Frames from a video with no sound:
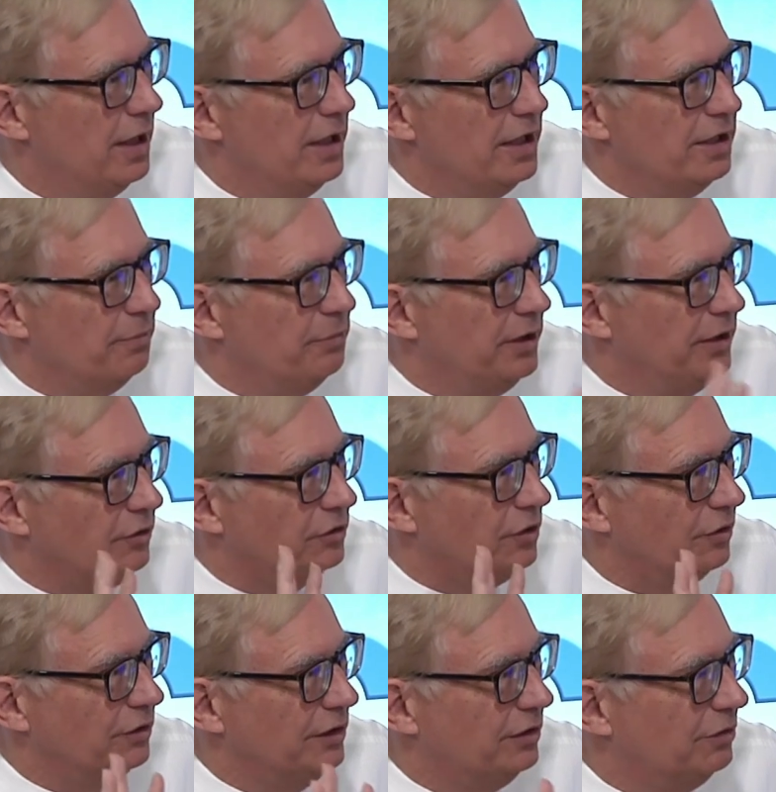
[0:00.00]
It appears
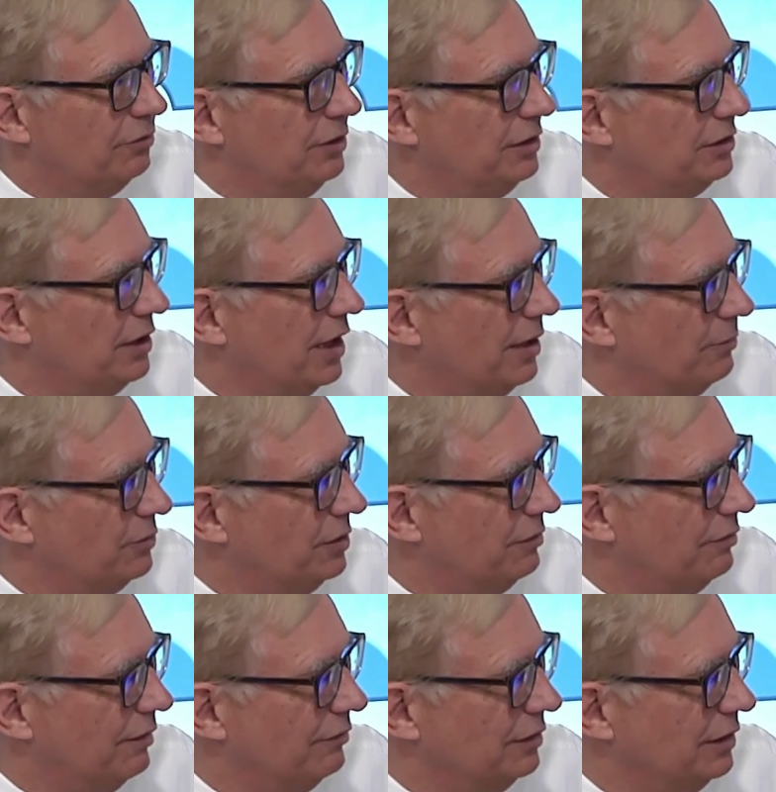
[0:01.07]
only 3 times in
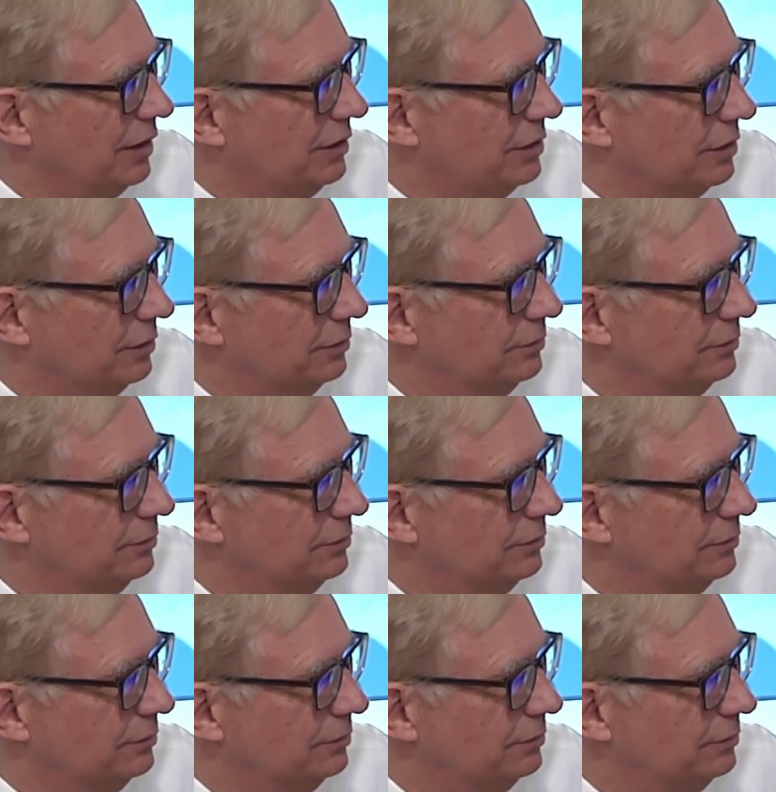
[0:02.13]
Revelation.